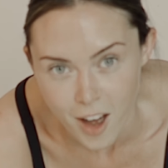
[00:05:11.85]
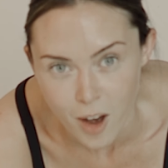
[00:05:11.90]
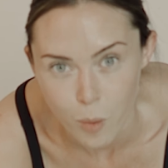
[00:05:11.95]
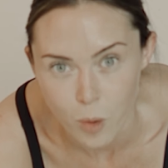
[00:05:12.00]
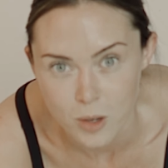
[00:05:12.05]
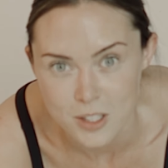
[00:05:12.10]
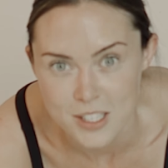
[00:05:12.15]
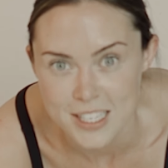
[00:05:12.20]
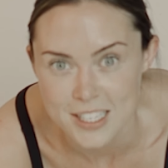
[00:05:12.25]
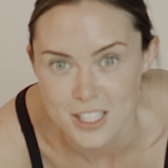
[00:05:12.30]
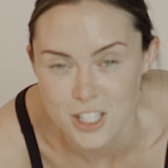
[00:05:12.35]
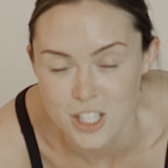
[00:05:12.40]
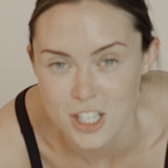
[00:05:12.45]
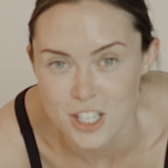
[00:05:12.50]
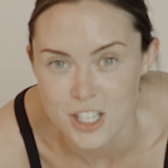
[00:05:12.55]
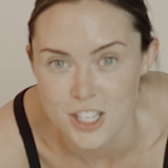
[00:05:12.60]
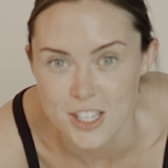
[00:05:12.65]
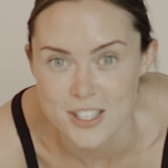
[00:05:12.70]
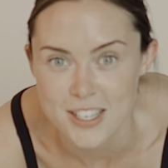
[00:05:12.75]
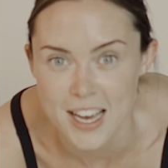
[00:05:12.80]
wanting to
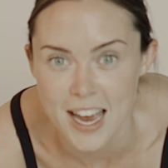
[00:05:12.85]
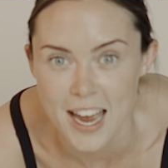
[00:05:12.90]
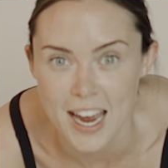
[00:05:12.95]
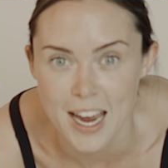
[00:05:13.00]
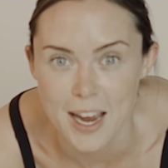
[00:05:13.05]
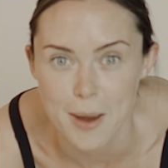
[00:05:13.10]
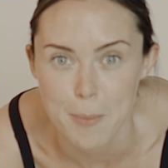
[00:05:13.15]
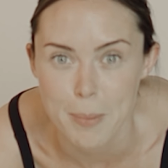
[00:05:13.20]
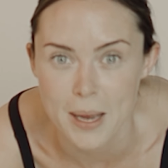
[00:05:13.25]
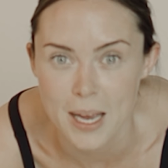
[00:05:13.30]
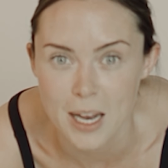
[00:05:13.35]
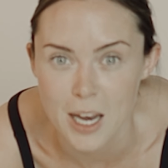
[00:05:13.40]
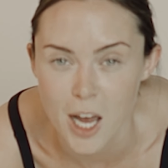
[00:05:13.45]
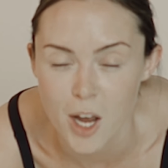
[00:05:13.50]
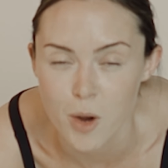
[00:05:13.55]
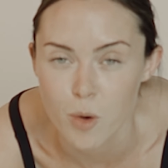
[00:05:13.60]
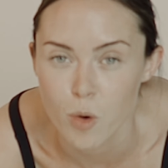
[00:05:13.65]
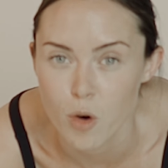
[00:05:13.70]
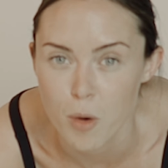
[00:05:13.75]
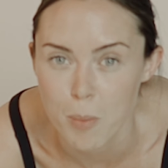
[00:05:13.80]
use a
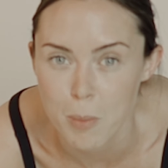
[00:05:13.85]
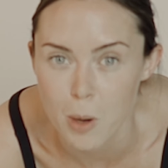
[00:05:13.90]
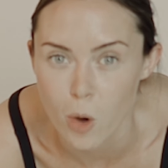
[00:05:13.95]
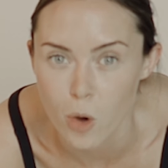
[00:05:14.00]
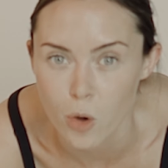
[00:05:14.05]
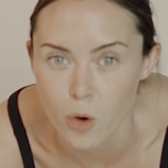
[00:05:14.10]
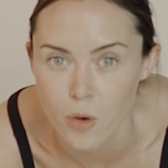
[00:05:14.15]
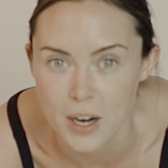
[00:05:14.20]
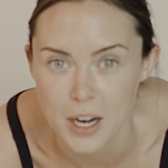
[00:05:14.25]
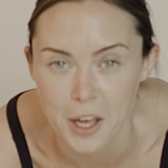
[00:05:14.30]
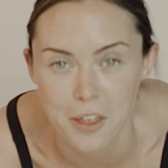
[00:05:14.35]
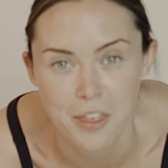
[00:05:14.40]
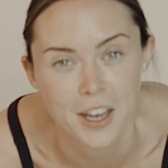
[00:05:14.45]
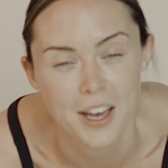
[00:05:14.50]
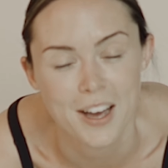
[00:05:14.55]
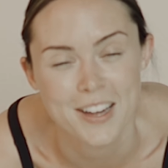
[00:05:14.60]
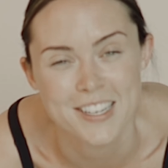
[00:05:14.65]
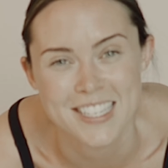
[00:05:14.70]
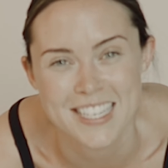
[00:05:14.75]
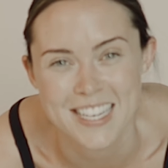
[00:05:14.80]
pillow or a block or
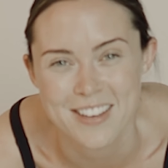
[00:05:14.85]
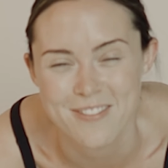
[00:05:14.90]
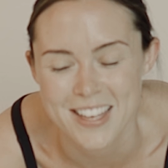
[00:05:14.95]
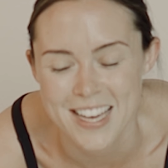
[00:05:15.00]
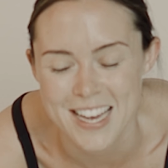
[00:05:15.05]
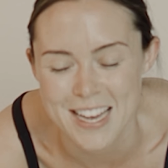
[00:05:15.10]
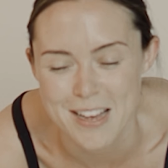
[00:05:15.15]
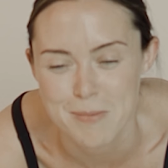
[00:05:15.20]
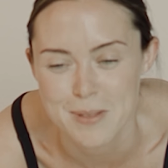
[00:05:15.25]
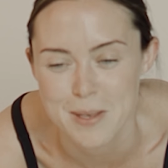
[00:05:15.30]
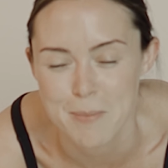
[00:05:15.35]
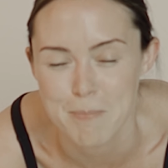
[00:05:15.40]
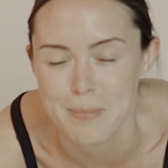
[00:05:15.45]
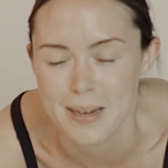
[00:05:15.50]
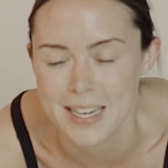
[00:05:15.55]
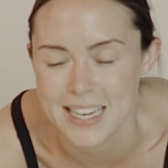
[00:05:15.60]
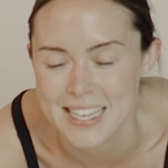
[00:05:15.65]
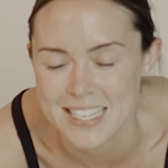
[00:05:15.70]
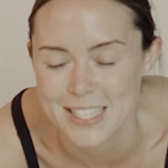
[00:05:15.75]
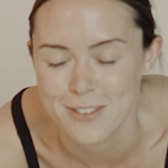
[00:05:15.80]
anything underneath the hips, then
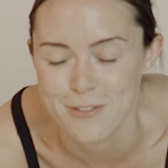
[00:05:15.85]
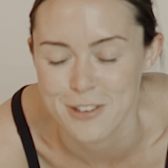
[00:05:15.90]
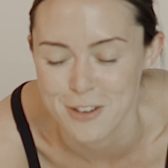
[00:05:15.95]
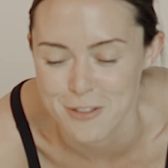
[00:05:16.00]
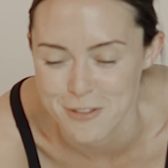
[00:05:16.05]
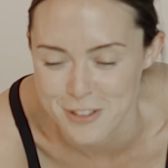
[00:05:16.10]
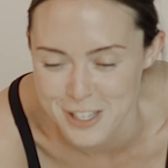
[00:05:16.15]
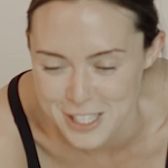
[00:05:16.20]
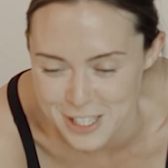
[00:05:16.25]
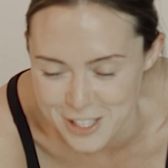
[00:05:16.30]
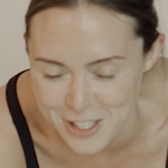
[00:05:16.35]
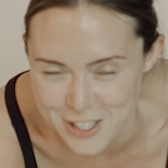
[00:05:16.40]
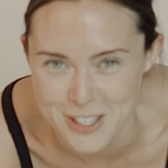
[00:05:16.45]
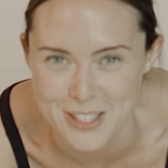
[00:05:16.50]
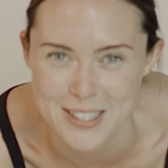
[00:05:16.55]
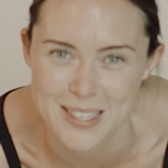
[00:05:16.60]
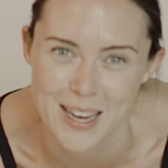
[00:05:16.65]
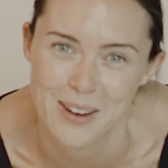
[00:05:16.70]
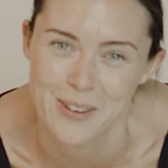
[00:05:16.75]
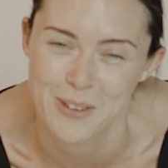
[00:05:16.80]
please feel free to do
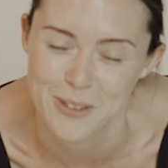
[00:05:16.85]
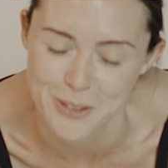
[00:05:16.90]
so